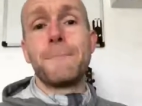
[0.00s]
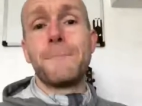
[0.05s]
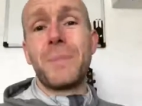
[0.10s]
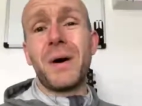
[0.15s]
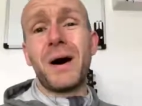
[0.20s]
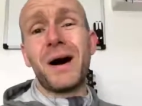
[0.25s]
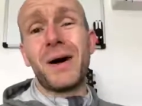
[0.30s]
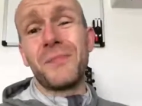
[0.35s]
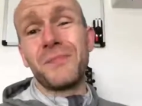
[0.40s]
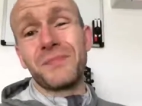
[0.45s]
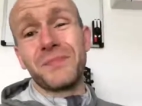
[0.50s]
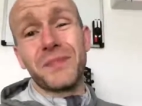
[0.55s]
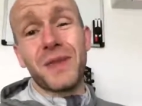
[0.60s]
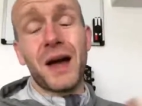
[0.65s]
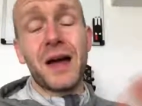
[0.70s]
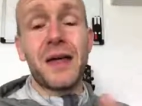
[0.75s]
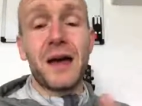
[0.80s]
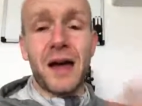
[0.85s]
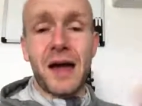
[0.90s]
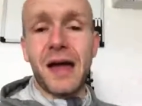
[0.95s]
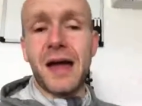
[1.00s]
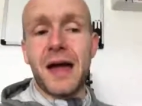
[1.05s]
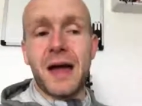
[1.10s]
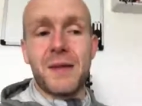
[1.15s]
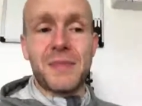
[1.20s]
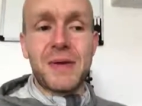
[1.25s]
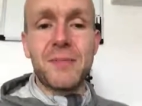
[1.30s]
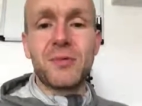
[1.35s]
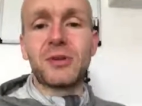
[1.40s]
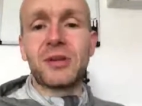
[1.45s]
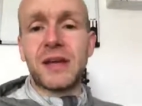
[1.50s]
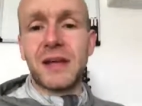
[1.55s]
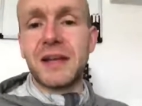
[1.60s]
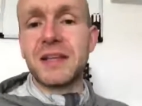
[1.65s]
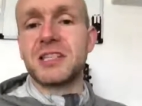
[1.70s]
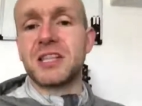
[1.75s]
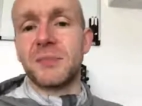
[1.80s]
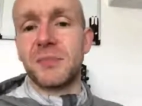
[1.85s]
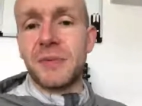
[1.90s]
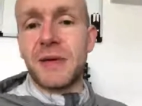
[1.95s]
but I'm able to
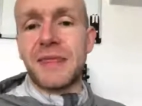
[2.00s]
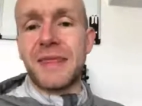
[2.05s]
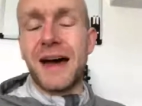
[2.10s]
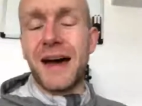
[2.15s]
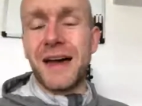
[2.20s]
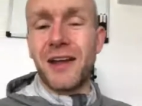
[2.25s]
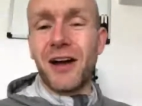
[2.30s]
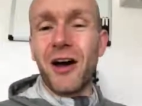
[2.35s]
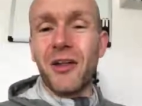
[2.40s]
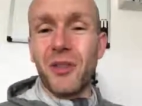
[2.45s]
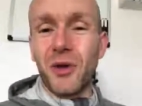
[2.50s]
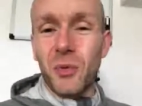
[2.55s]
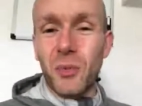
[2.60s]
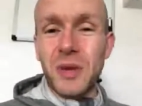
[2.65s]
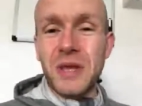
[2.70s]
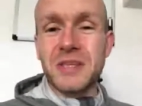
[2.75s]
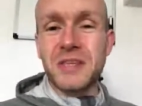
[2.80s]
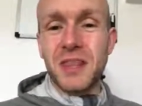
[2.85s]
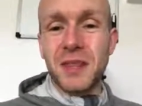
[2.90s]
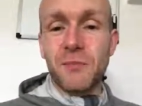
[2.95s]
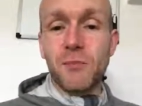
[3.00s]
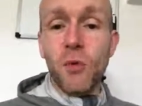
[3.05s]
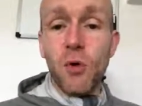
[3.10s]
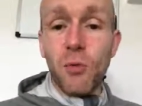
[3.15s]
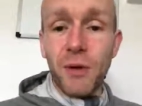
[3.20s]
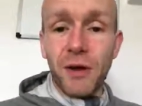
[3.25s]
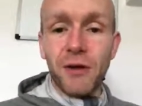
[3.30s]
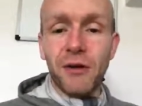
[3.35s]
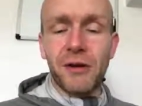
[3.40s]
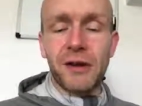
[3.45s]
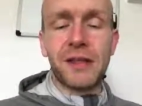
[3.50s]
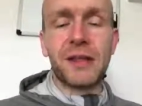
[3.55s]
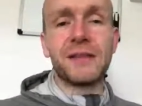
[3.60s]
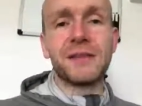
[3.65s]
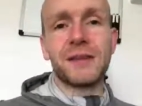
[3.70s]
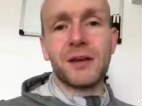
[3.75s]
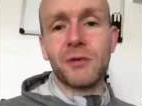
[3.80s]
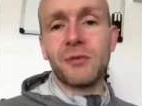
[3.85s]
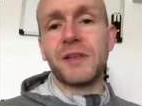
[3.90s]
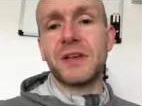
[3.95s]
kind of supplement that in other ways at the moment, all right,
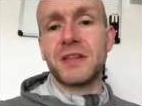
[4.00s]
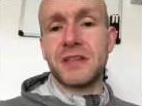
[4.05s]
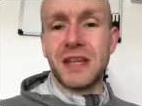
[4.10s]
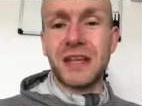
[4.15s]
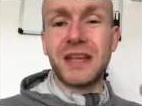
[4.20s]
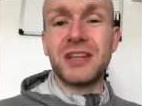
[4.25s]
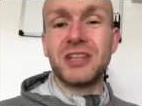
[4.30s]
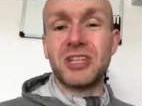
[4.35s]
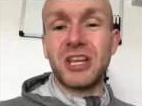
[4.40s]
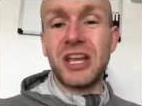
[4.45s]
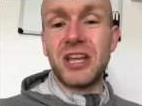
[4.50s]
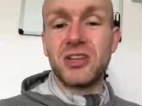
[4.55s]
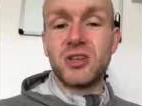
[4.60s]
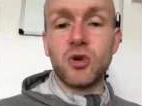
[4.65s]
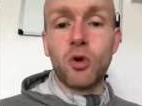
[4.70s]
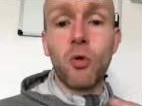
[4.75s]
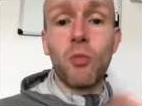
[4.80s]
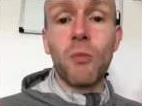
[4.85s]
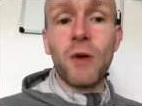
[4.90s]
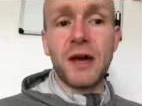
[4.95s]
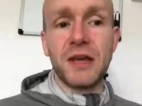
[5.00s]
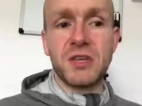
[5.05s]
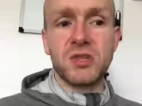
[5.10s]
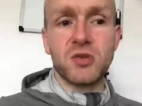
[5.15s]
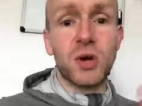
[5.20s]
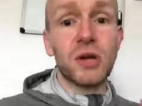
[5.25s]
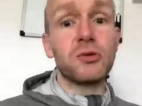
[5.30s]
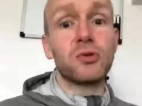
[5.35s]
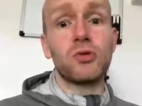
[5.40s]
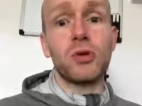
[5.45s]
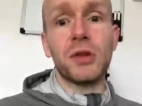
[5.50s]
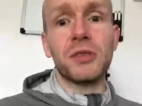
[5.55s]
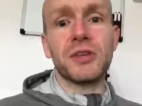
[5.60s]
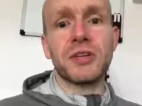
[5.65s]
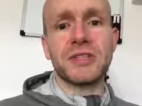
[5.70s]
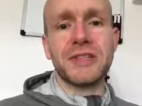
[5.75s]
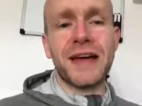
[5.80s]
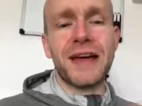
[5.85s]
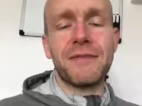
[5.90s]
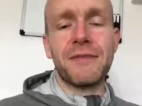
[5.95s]
until things kind of change home wise. So I do
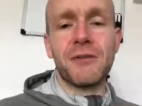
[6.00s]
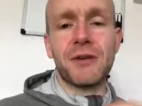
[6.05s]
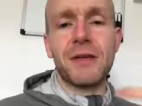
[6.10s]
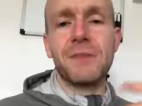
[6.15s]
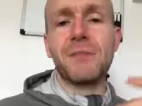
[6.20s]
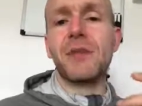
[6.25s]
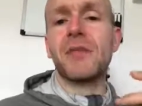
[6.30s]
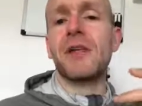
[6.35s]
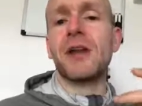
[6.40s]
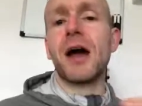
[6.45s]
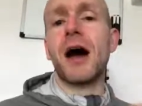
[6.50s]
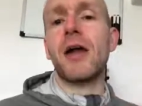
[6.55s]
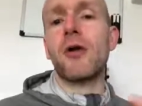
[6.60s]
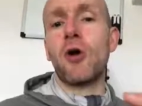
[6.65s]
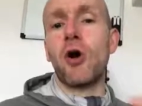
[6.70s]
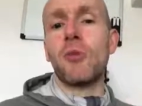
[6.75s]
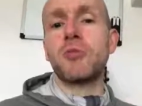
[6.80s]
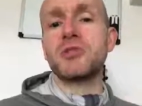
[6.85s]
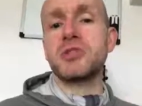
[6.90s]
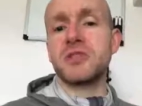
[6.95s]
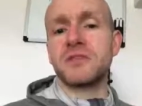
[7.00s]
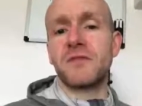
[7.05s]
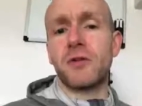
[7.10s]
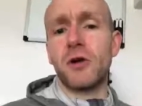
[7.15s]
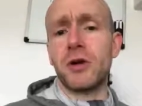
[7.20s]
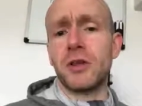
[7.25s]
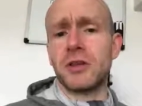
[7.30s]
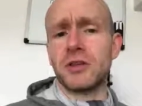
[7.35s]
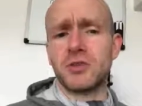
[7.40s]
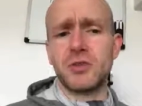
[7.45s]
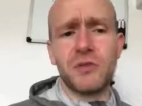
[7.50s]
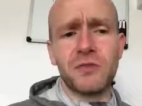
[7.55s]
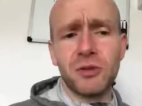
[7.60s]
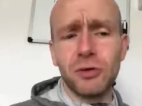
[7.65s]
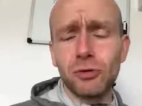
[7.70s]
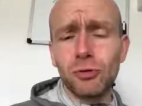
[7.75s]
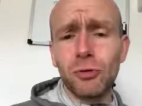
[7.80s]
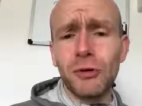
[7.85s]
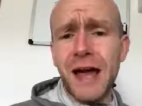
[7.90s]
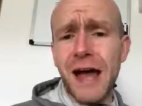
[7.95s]
understand, all right, but there are options for you. So if
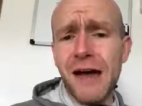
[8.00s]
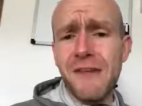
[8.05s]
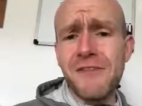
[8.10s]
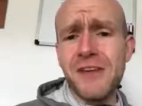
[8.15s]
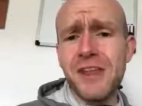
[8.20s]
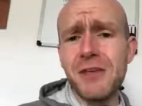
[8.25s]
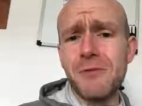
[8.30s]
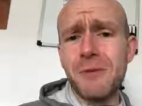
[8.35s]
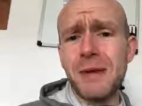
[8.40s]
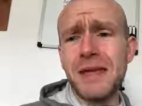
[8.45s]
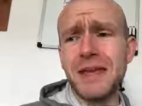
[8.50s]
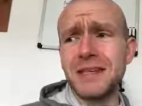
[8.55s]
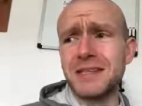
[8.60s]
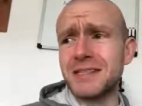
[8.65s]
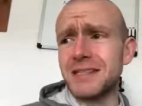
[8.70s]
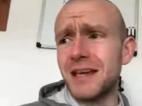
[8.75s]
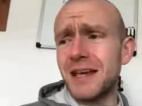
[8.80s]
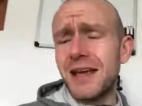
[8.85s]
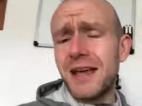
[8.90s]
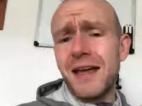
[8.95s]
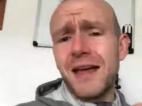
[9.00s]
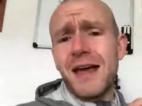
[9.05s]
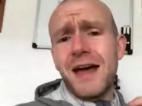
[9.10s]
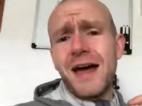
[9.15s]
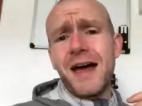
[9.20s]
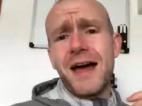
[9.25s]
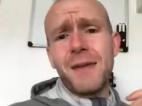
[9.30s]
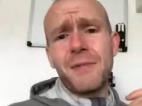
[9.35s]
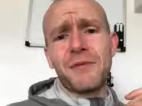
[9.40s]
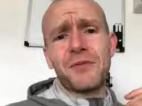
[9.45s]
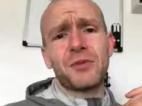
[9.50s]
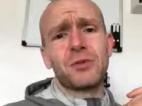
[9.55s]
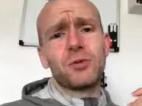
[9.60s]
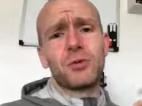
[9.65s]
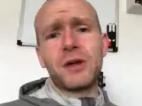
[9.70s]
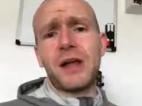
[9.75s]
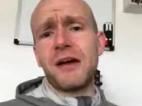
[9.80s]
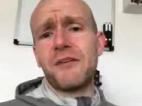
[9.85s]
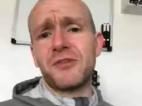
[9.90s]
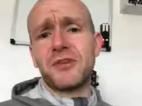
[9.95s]
you don't have any weights, um, if you
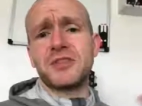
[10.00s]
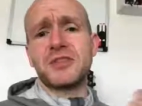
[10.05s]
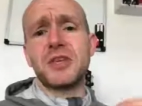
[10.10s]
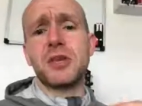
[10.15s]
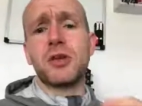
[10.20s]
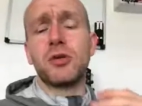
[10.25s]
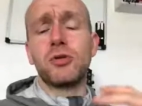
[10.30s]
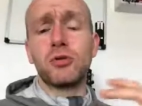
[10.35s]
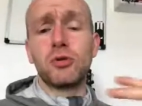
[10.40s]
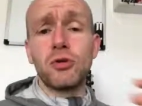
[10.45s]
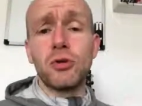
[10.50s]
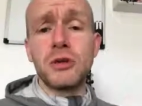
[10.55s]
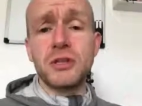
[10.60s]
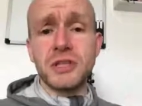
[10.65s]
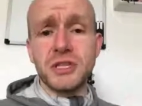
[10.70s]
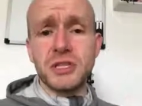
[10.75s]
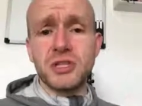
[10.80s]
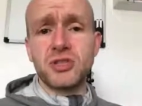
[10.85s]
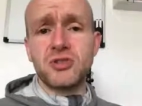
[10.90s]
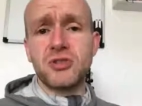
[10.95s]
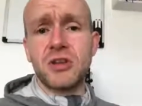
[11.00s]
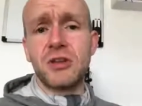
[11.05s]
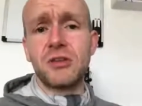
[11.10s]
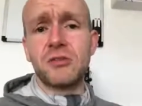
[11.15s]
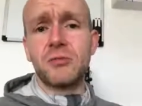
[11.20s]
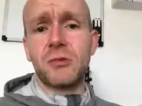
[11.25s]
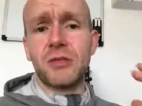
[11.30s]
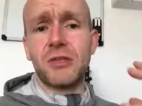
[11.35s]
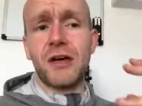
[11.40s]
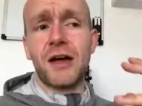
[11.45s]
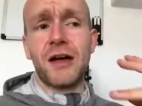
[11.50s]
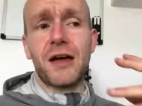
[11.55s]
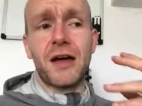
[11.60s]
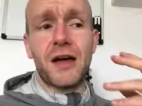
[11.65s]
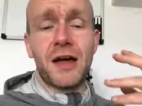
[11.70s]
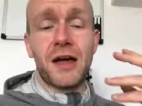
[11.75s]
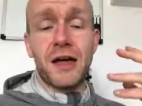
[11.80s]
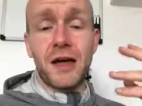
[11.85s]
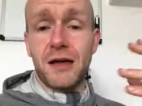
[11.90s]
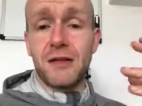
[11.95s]
don't have things that you can do resistance training with uh,
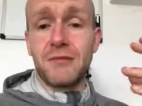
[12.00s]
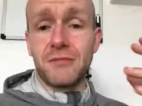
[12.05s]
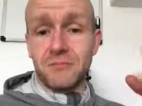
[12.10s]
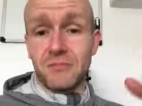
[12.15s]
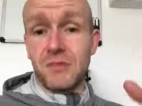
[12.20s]
uh